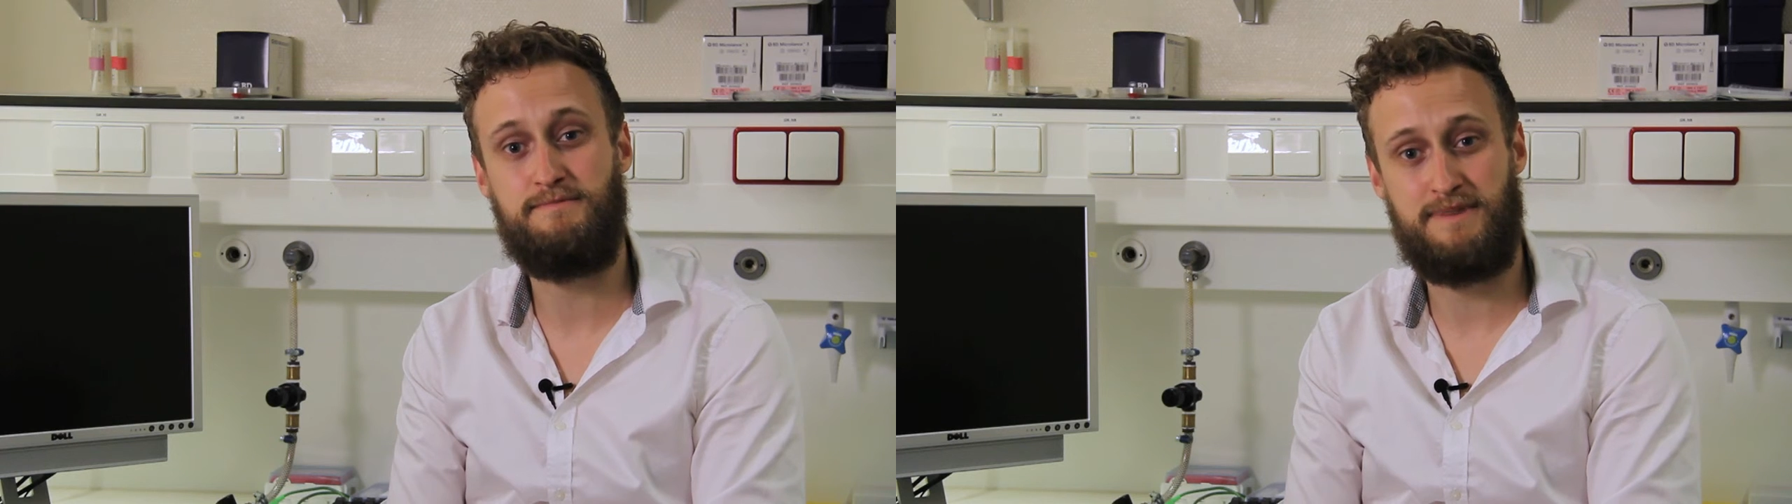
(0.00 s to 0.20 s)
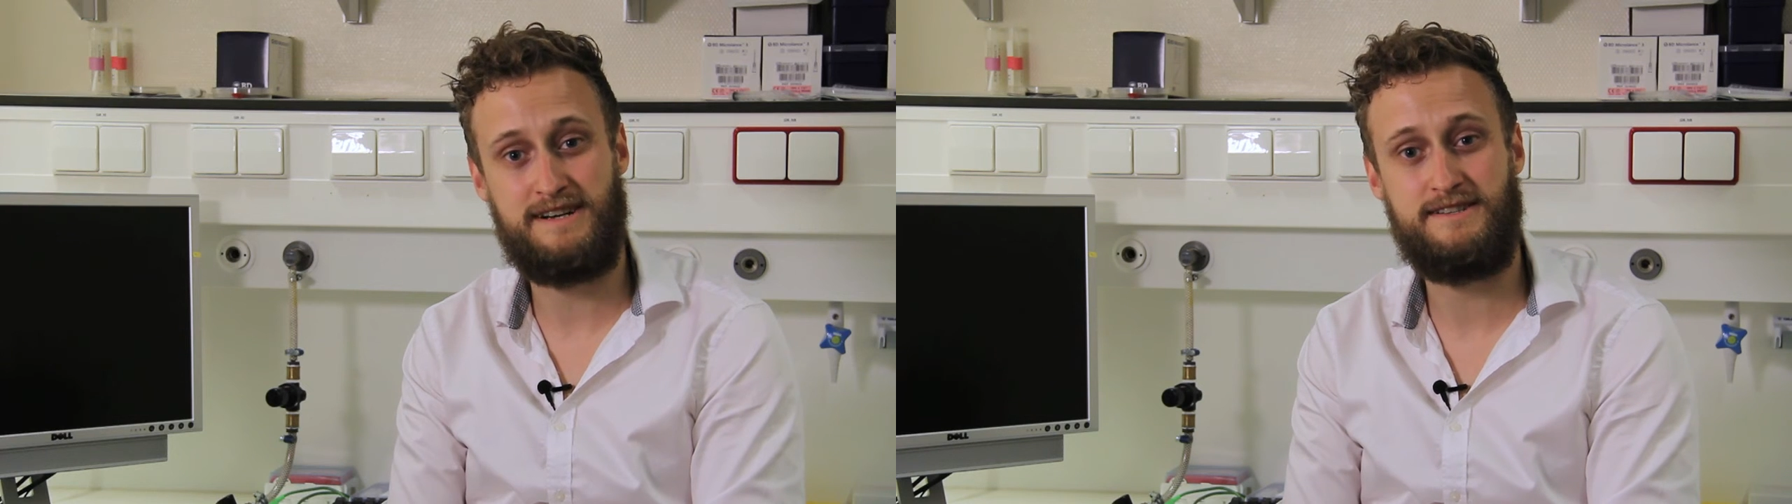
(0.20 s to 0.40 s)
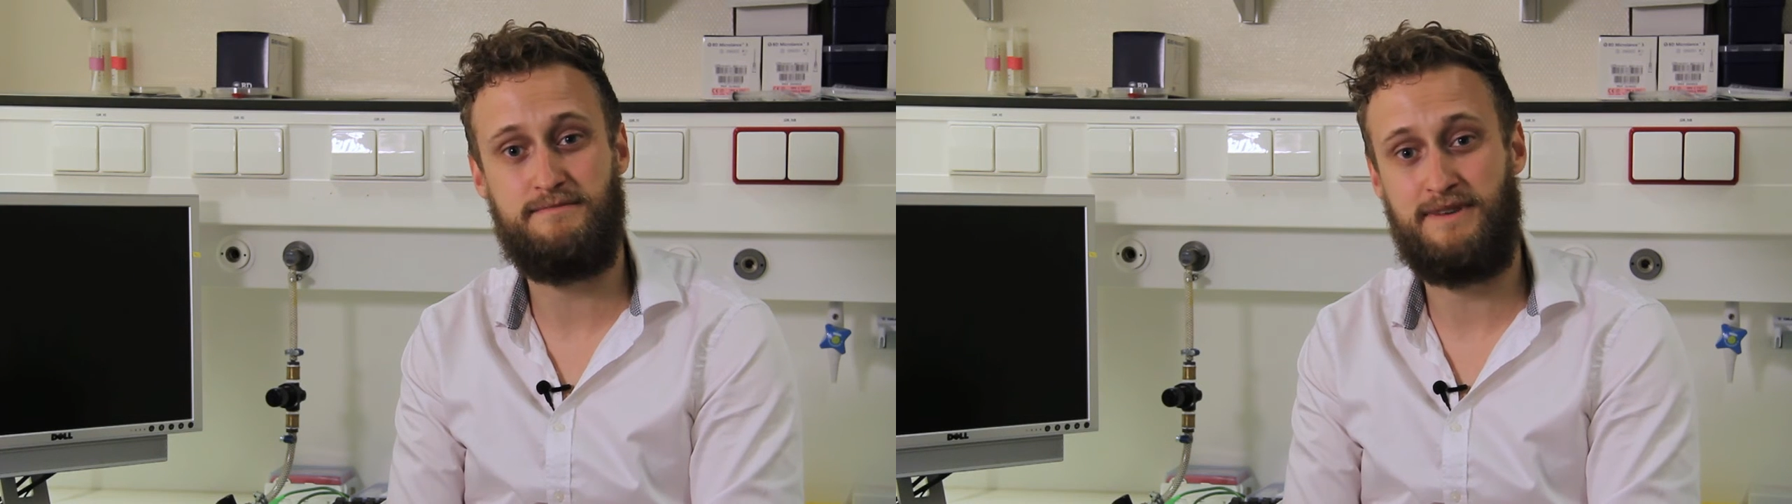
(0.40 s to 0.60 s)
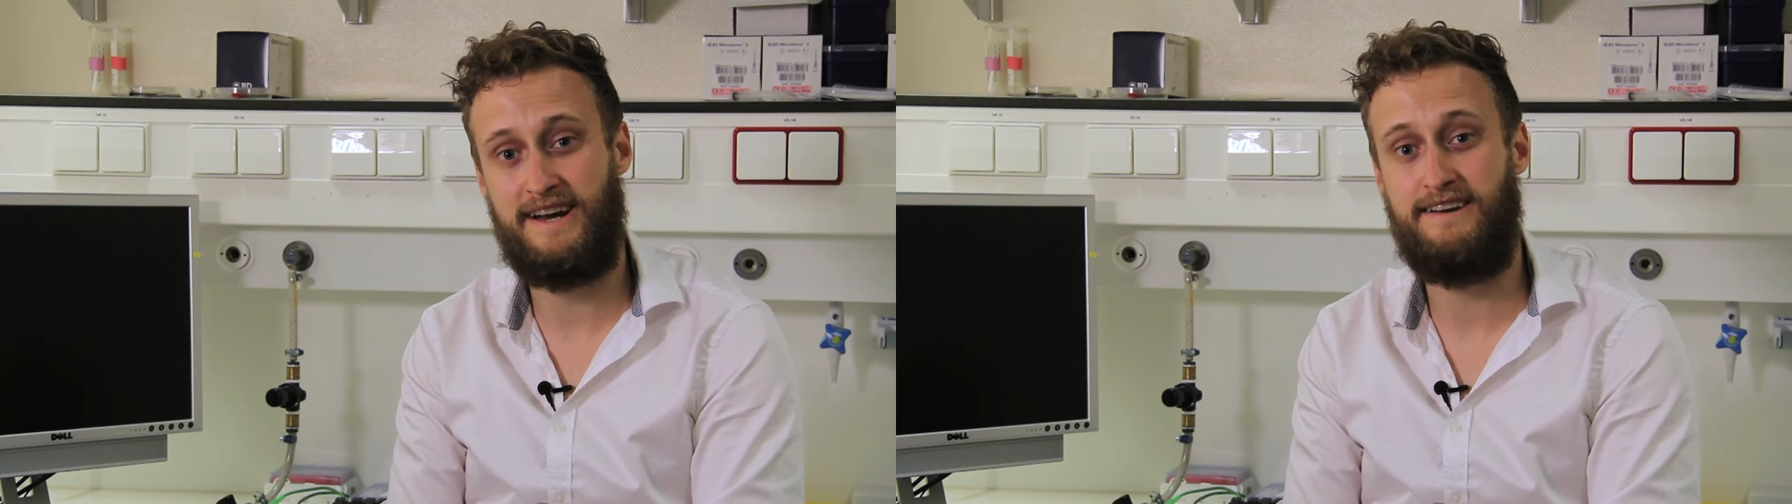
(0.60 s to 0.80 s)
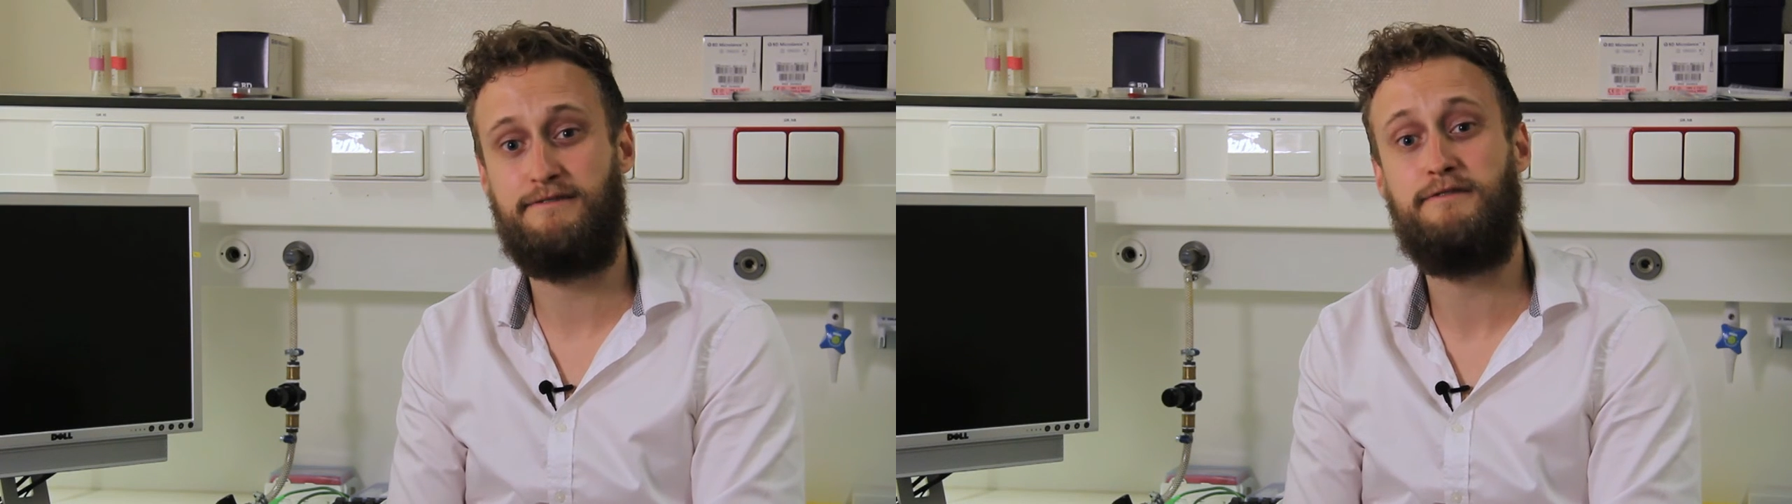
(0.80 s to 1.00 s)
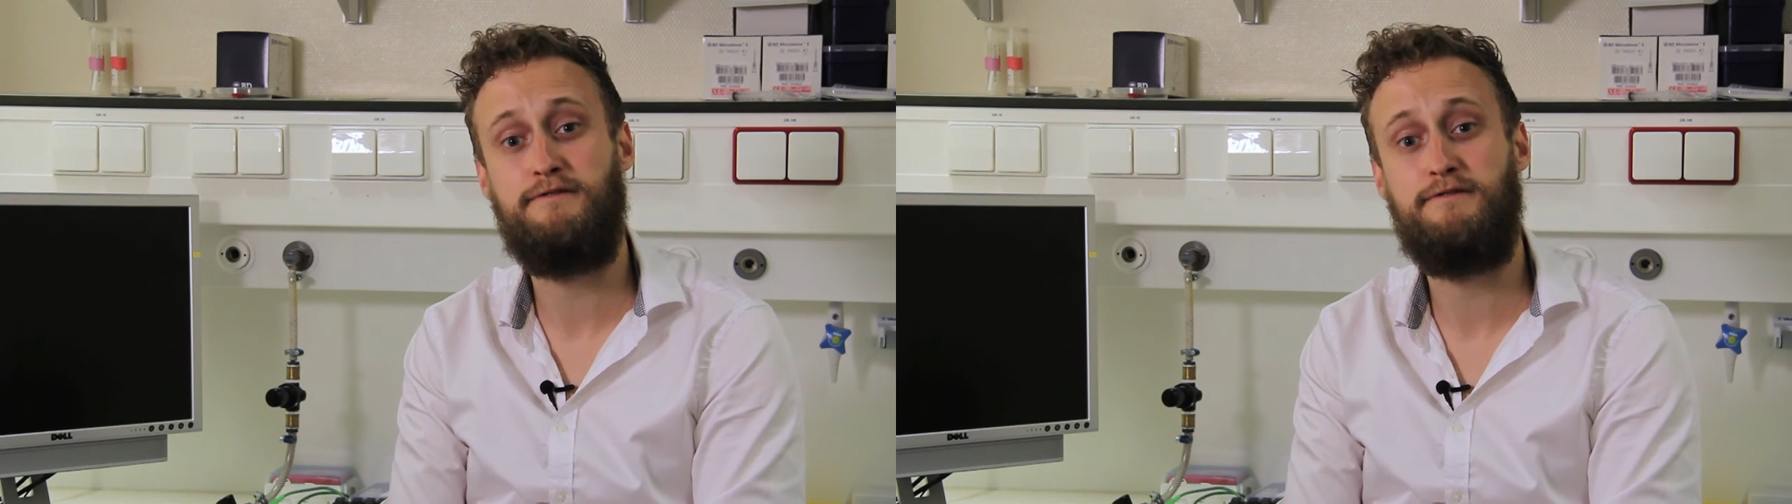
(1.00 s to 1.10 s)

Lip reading: prepares the brain for